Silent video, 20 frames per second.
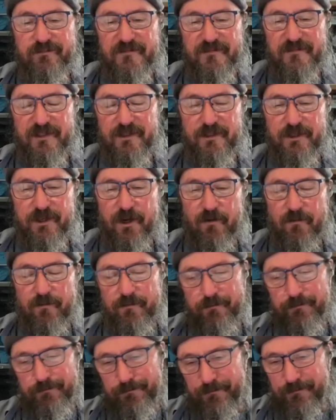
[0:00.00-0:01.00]
you know,
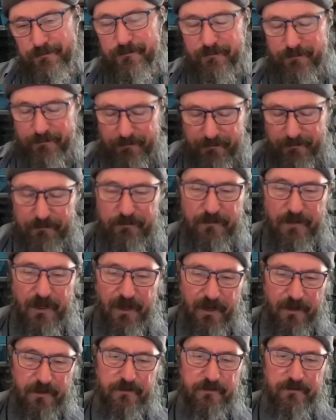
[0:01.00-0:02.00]

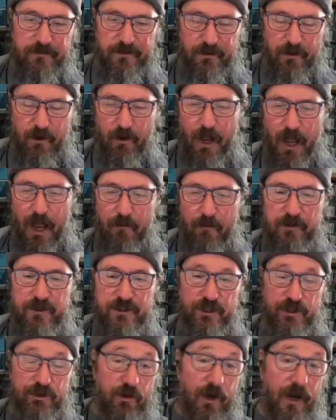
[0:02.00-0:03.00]
and so I was
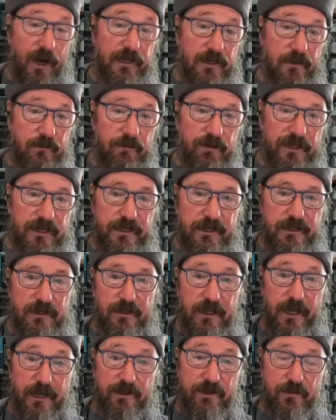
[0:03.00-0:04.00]
just trying to complete a
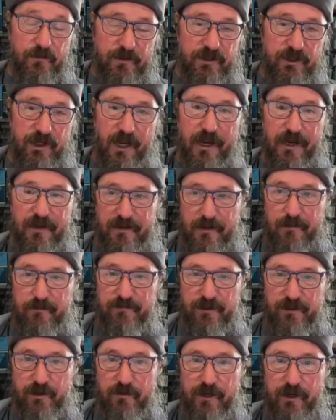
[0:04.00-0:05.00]
collection, which I ended up
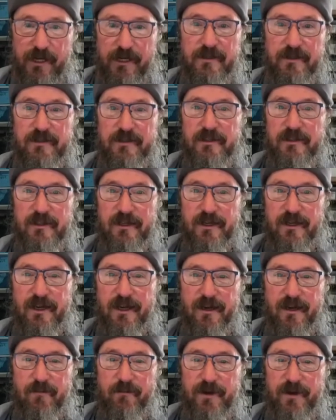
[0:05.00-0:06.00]
doing.
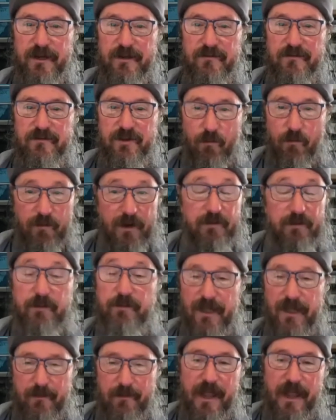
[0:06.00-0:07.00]
But so we would
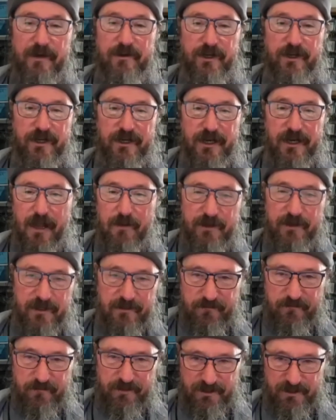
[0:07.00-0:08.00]
play Magic, and I would
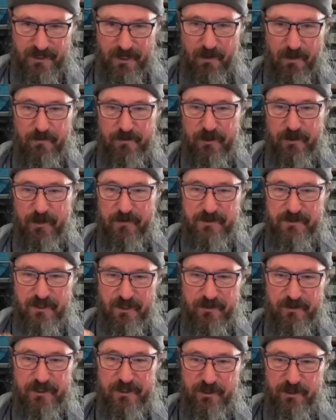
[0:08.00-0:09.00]
sell, you know, I'd
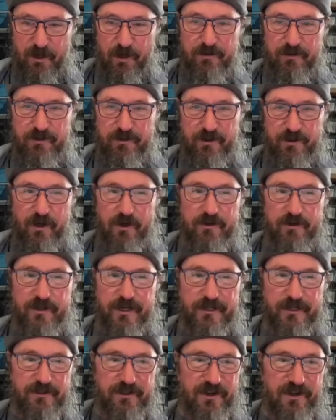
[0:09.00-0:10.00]
sell these starter
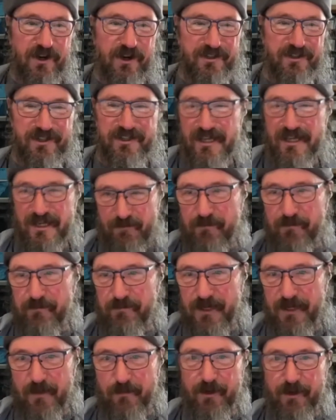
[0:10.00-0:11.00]
decks of cards and
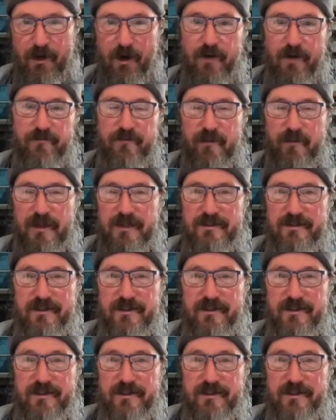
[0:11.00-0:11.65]
keep a card for myself.